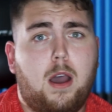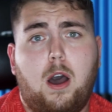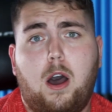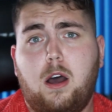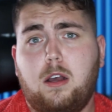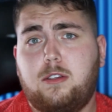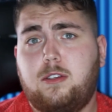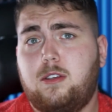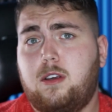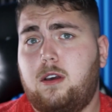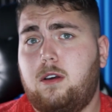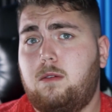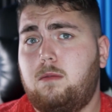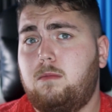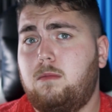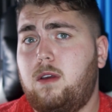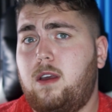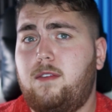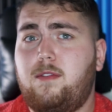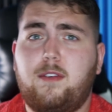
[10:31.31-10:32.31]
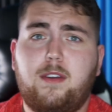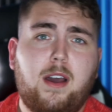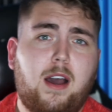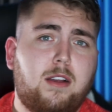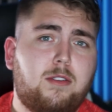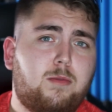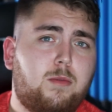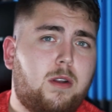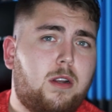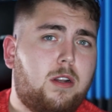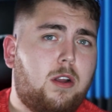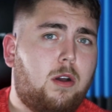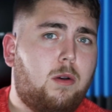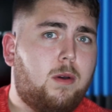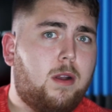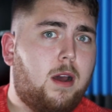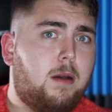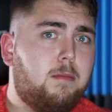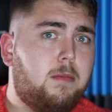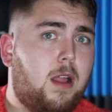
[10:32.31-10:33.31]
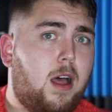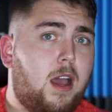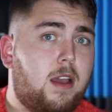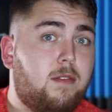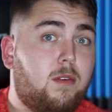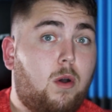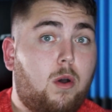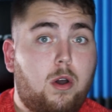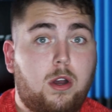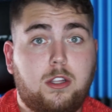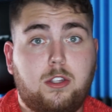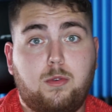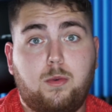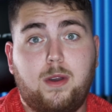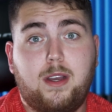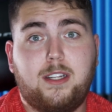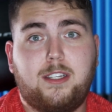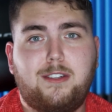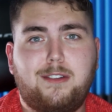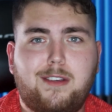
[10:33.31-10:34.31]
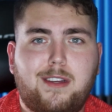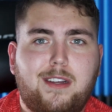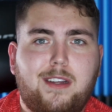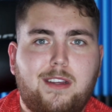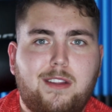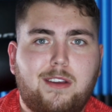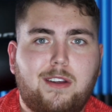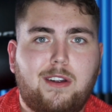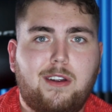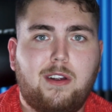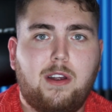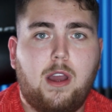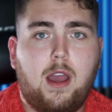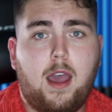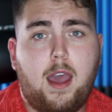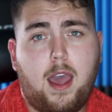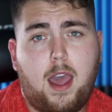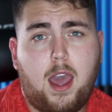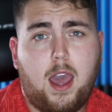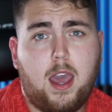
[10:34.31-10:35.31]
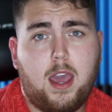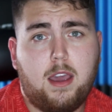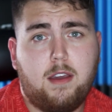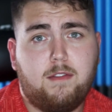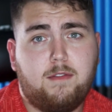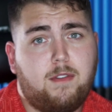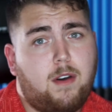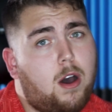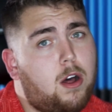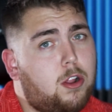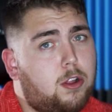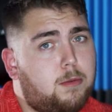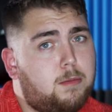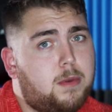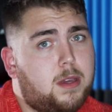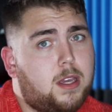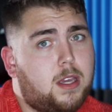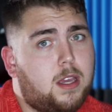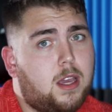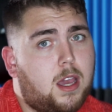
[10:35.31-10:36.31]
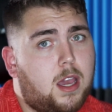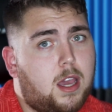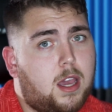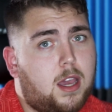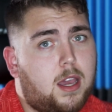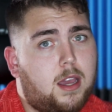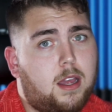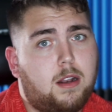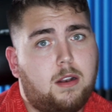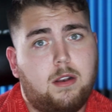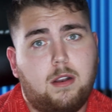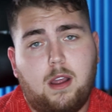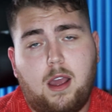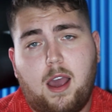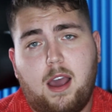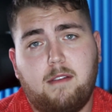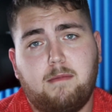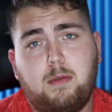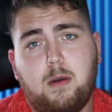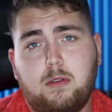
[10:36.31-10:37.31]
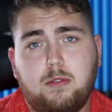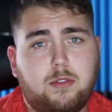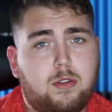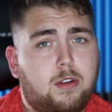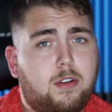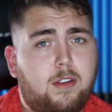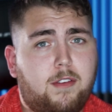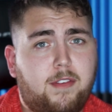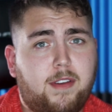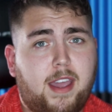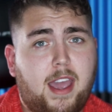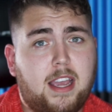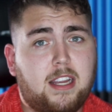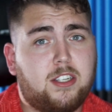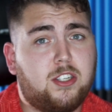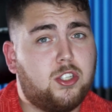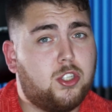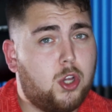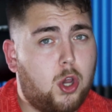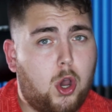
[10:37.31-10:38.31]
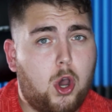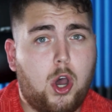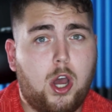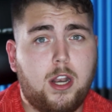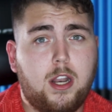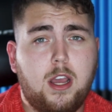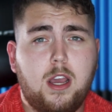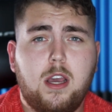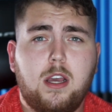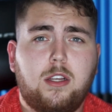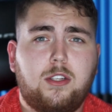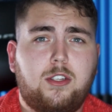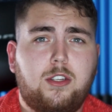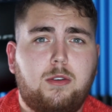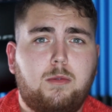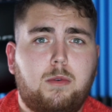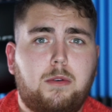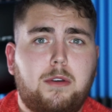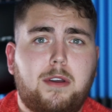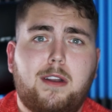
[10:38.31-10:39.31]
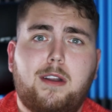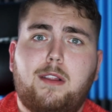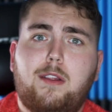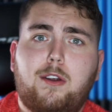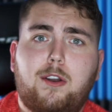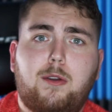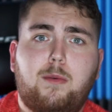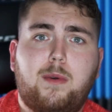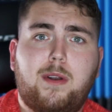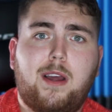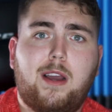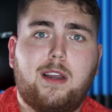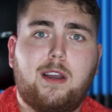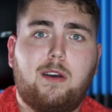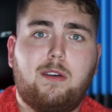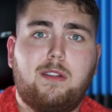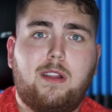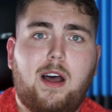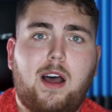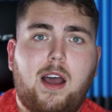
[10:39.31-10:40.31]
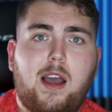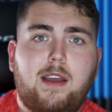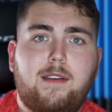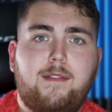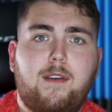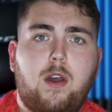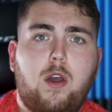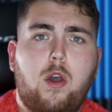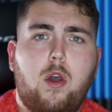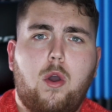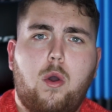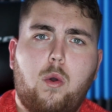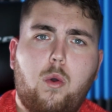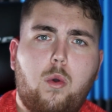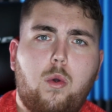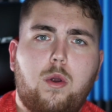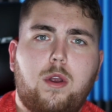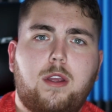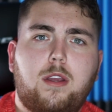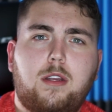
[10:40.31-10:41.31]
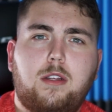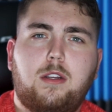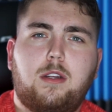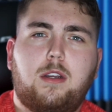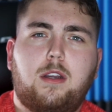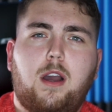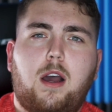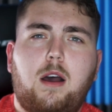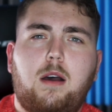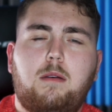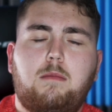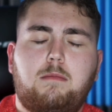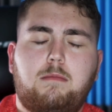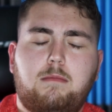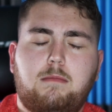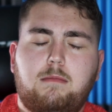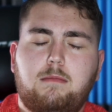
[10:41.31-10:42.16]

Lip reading: Also, if you guys want to know when I'm live on Twitch, you can either A, follow me and have post notifications on so you will get alerted when I go live, or you come